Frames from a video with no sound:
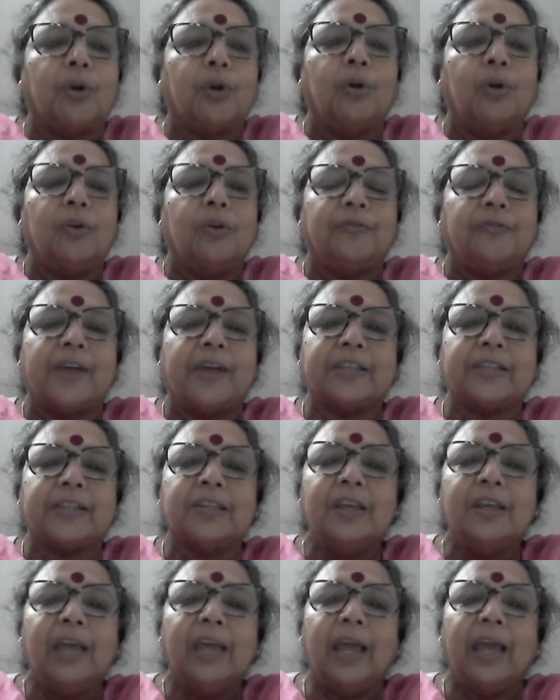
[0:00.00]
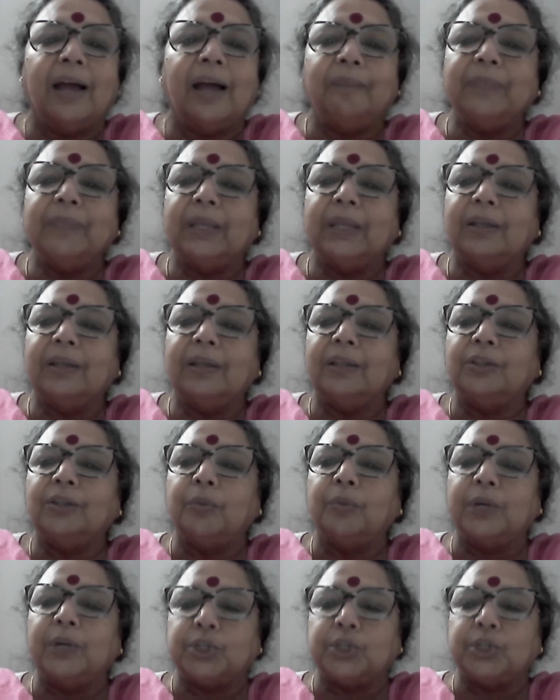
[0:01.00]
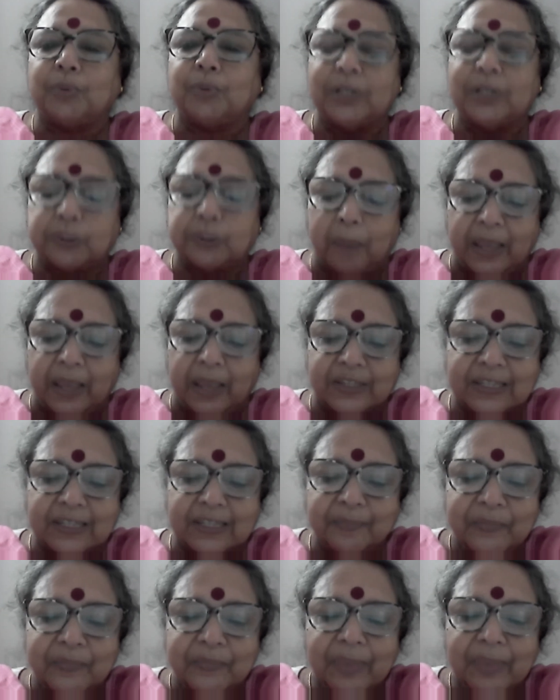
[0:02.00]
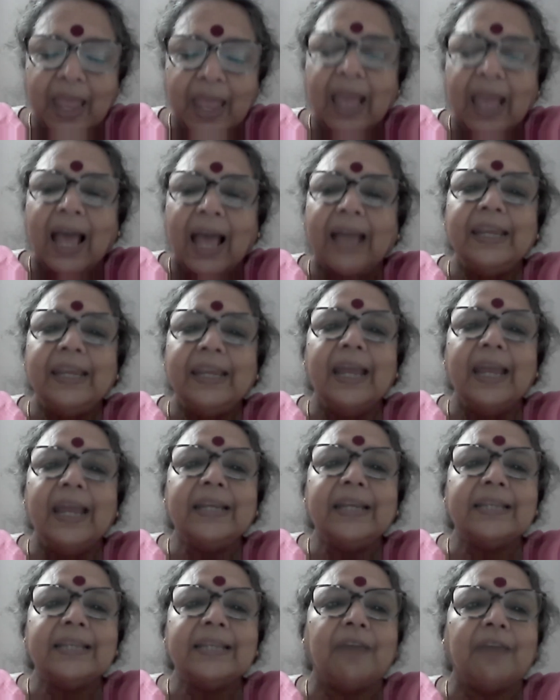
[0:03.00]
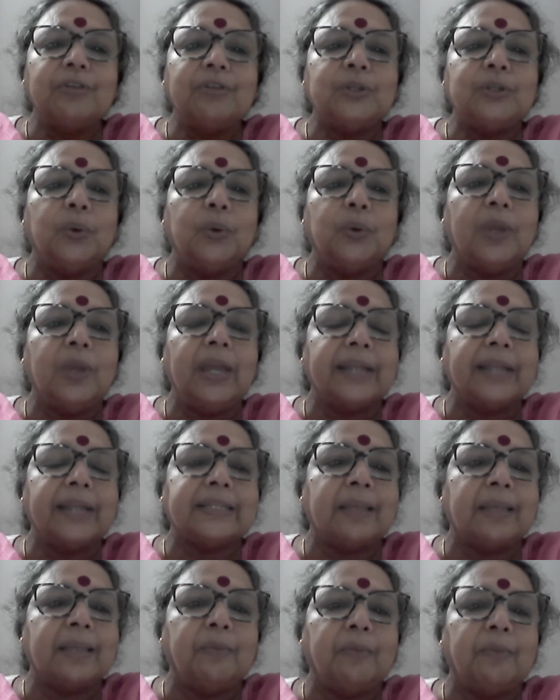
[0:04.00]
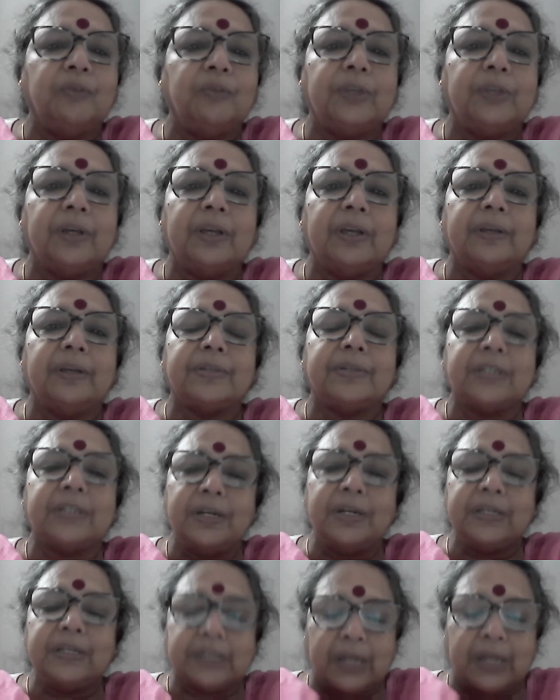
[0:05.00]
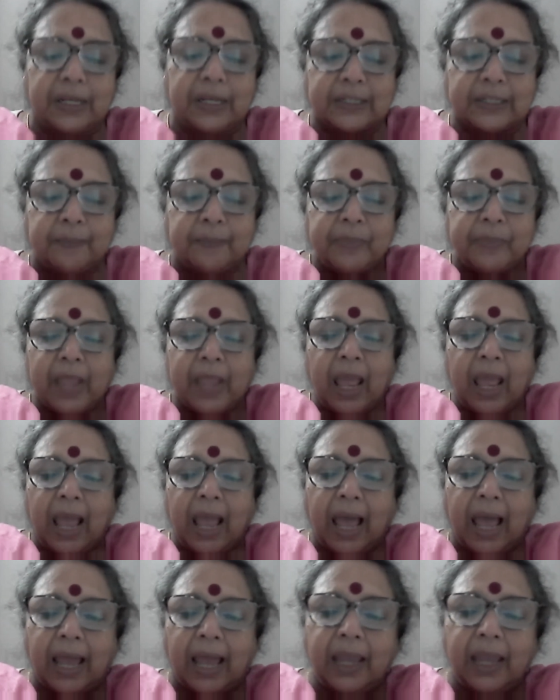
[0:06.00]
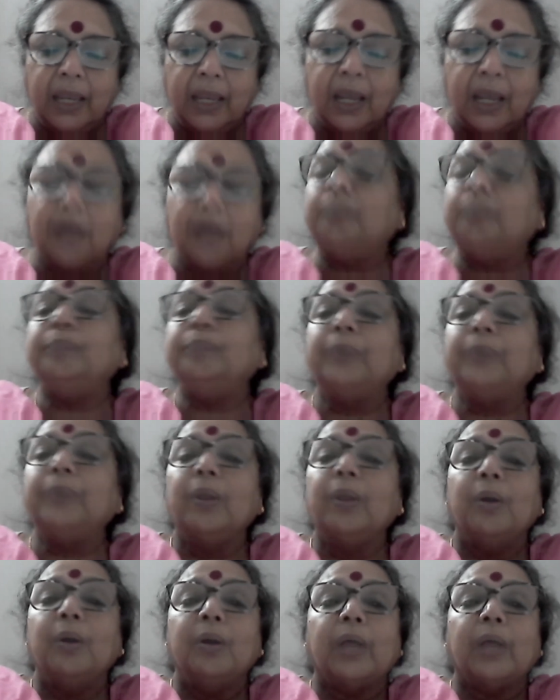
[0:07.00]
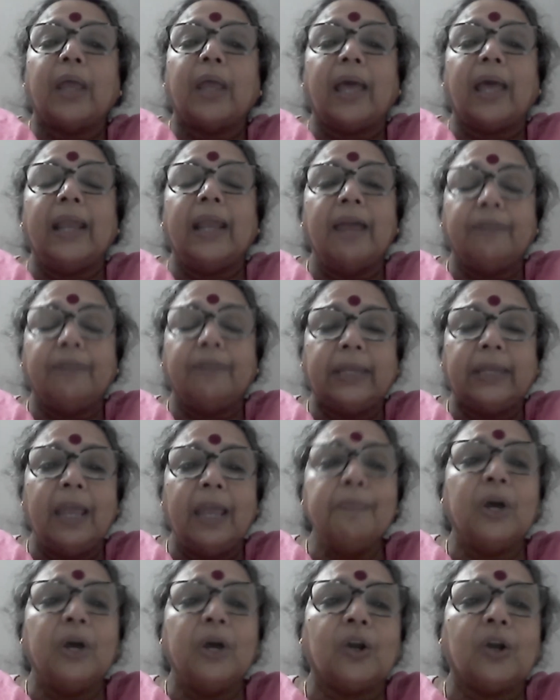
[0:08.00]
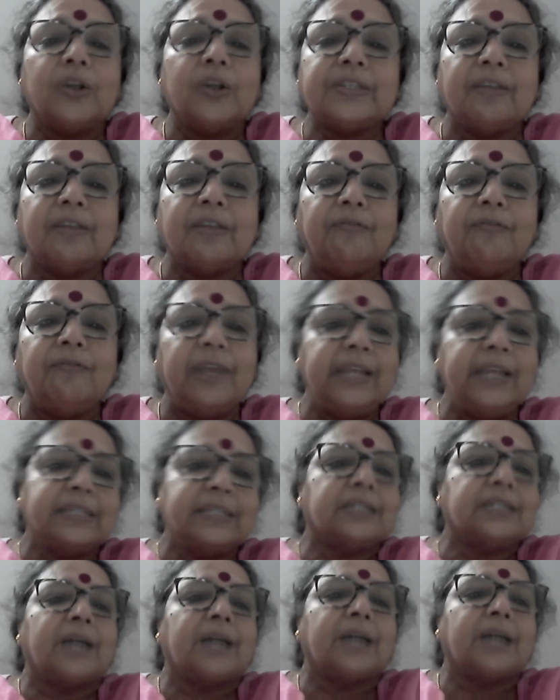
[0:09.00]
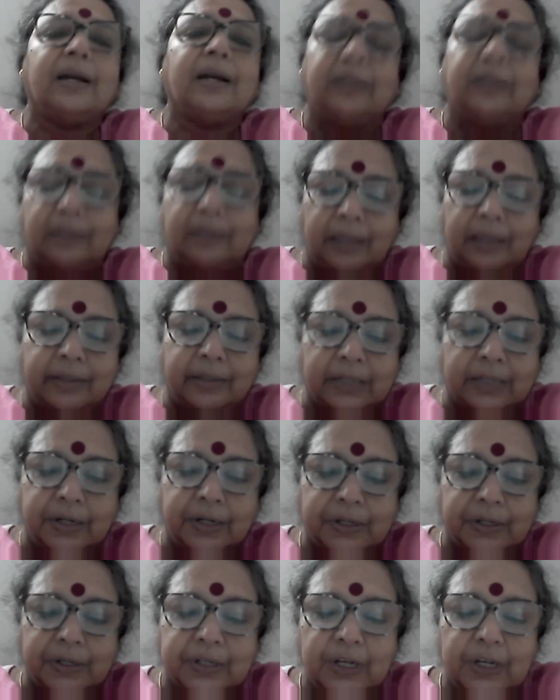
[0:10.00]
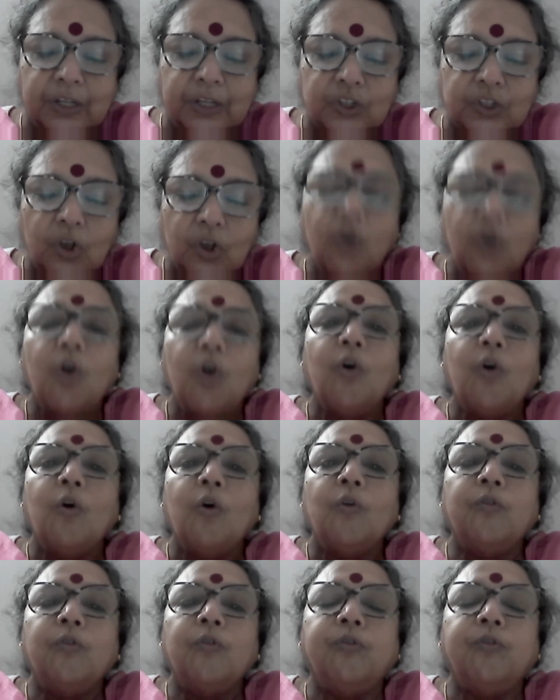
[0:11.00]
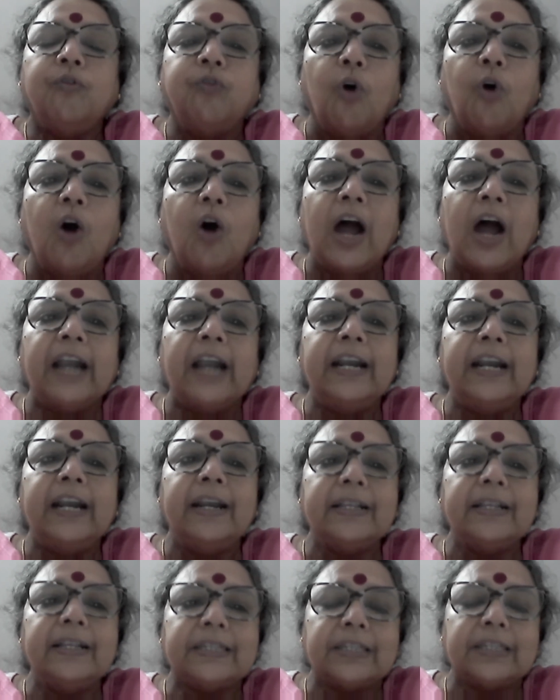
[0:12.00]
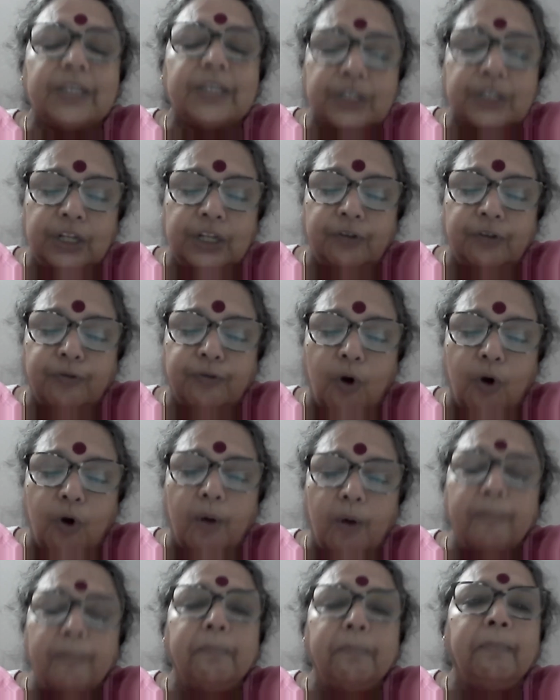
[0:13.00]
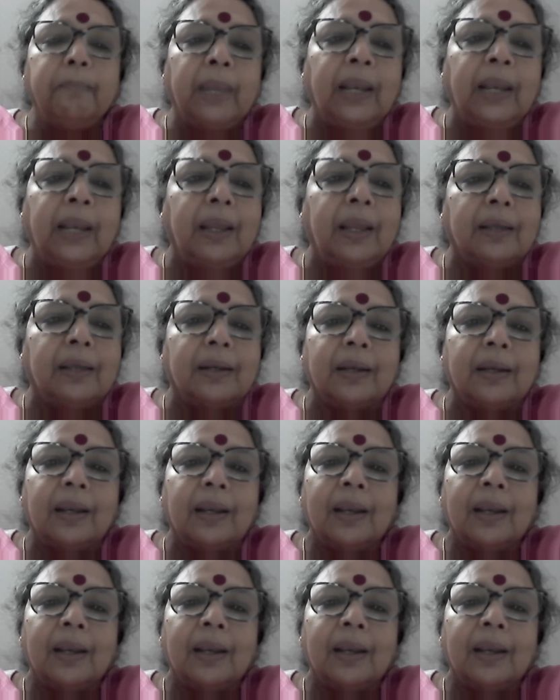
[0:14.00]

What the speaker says: all of us, the virtual space. And yet, as I was looking at some of the statistics, I came across some very stark statistics. 464 million